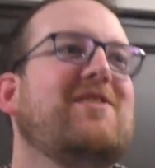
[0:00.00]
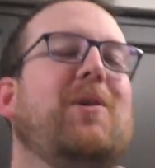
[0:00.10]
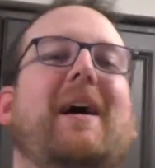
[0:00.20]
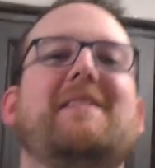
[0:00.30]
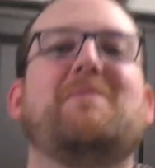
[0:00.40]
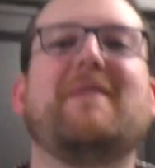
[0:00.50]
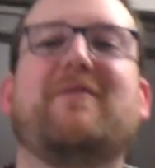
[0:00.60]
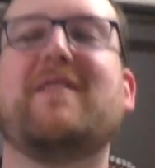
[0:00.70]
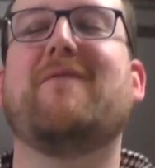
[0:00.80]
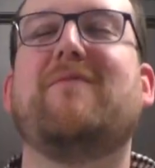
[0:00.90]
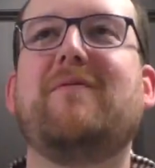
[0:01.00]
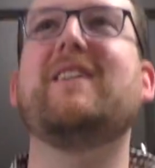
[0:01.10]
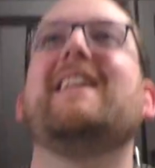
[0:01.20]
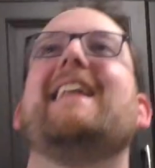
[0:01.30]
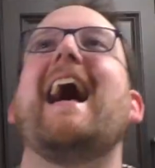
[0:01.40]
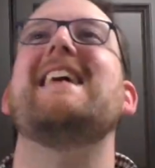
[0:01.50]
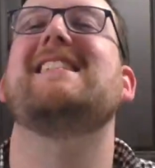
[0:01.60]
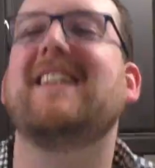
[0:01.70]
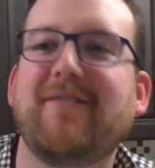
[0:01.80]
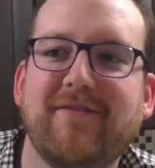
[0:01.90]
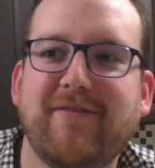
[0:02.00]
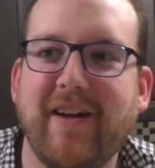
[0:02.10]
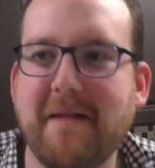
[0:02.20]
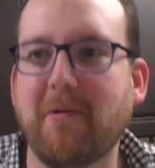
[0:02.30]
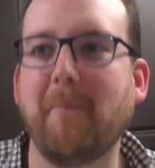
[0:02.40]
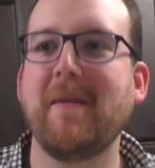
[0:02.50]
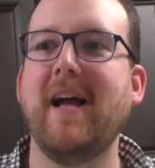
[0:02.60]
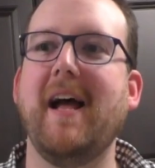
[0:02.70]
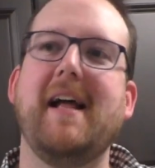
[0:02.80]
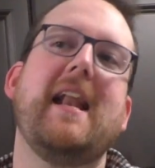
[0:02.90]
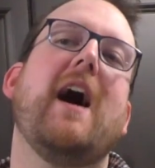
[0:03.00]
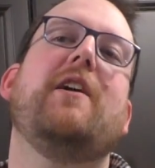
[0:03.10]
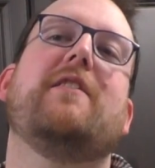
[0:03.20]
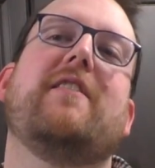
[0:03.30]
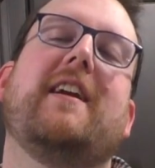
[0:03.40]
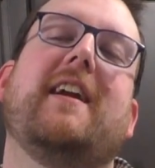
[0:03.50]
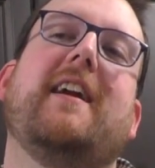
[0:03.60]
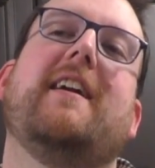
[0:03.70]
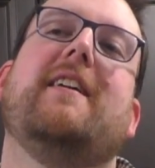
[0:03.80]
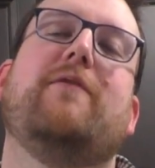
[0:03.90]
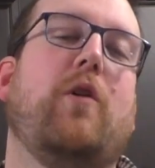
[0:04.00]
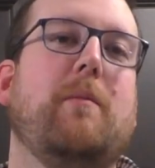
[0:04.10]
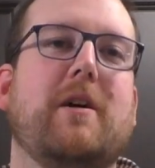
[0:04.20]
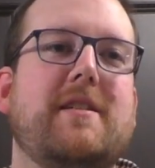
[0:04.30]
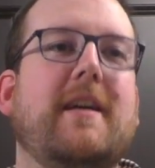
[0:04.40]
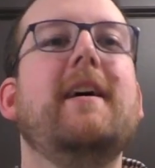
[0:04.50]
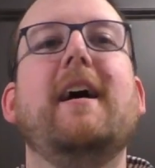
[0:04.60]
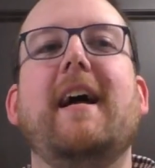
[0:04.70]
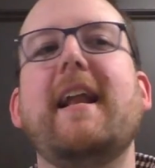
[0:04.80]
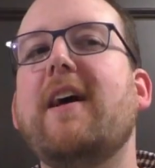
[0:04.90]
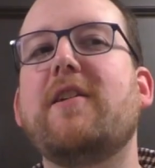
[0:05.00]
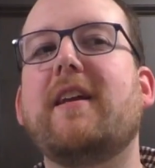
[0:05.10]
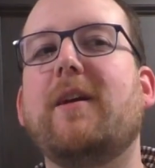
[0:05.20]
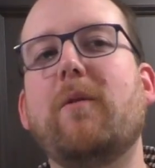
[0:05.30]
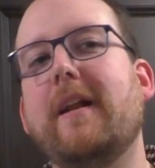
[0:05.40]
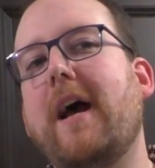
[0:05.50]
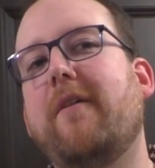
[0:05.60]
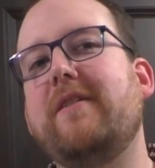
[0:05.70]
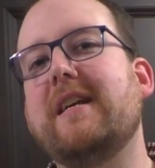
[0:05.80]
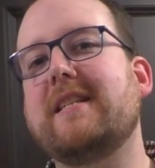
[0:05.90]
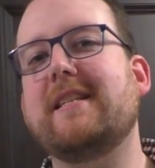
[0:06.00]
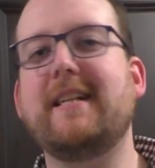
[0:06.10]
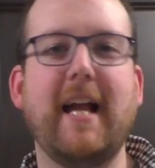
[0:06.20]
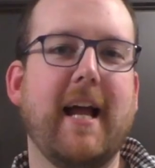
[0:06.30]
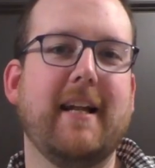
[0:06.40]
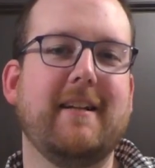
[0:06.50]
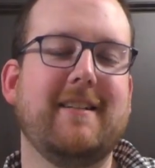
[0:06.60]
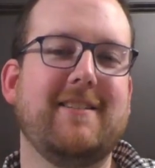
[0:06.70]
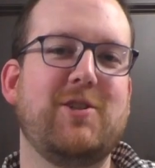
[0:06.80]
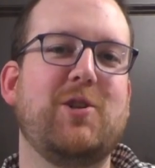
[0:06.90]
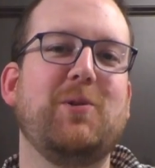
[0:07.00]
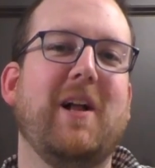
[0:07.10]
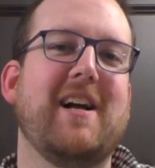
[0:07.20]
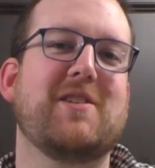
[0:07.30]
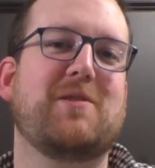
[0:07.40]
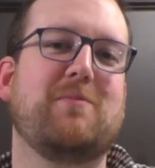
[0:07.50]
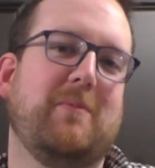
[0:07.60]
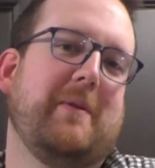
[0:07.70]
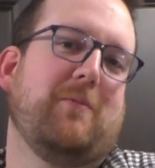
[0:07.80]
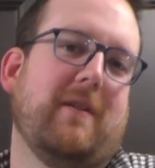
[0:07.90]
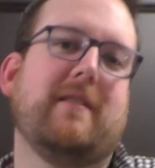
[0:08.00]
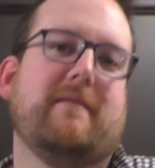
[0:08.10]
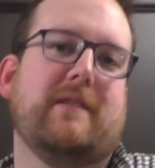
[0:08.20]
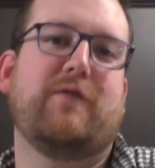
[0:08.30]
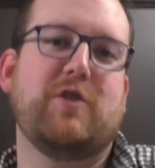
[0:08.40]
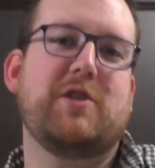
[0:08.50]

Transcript: So I went for the classic fable. And now you're thinking, foible, I should say. Now you're thinking, well, now if he does this again, the 2 lies will be one of the first